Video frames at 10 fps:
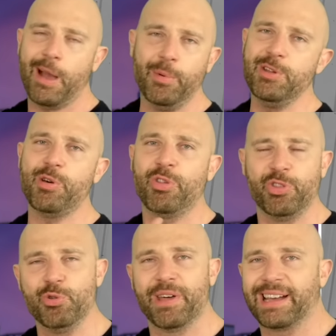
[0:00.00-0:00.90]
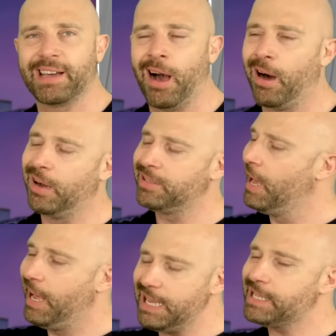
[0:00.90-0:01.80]
And when you go through that card,
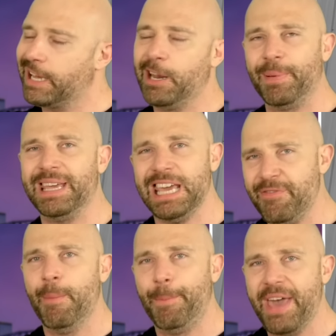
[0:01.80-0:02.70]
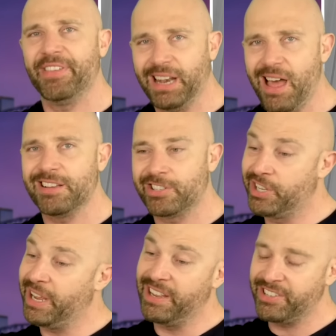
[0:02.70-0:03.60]
it's going to be even better than last
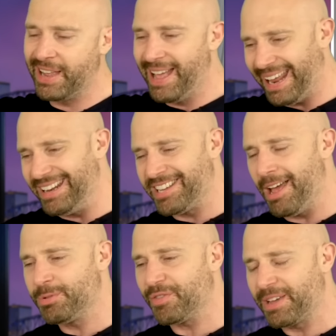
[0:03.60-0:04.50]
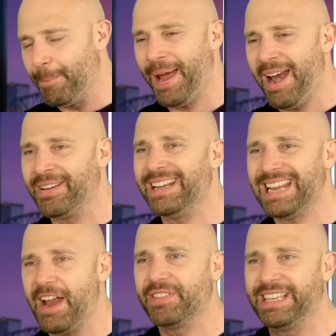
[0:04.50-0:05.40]
year's. And in terms of comparing it
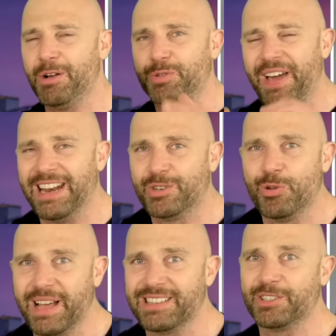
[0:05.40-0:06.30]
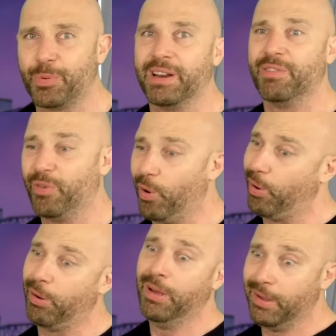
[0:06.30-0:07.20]
to everything else we've had in
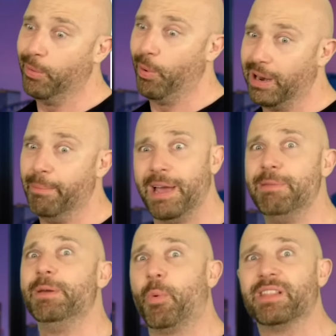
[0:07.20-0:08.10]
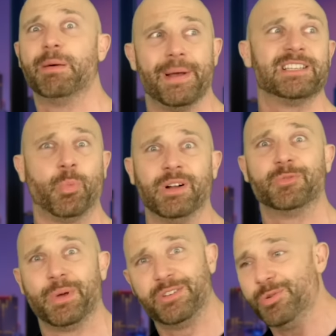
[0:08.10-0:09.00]
2024, well, it may be one of the best
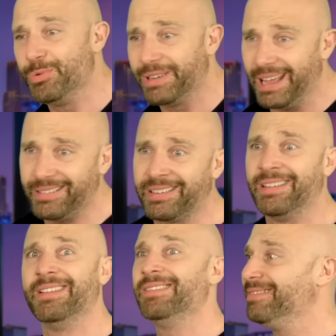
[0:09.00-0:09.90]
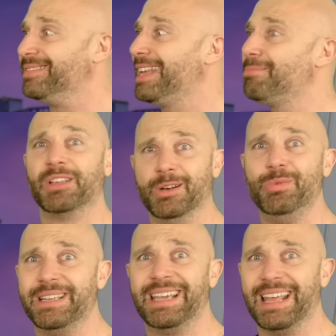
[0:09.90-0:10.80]
ones we do get. It's
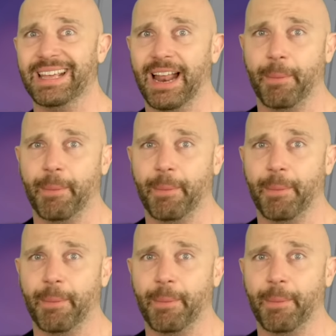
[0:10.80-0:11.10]
absolutely getting it